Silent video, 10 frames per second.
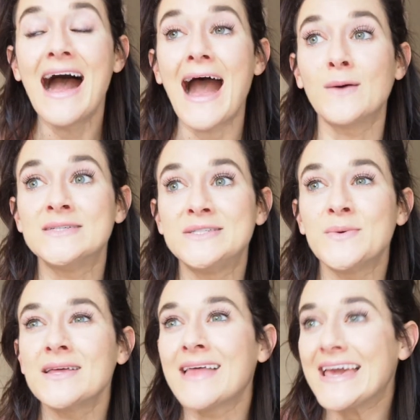I was
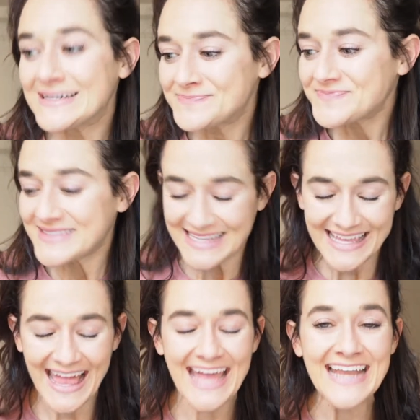doing
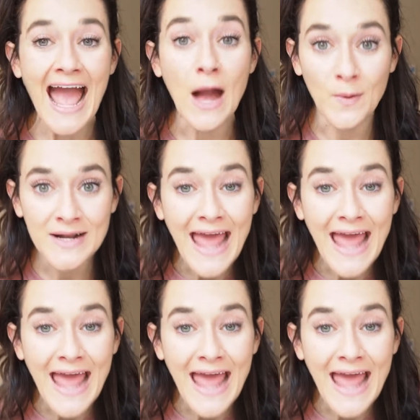an hour and a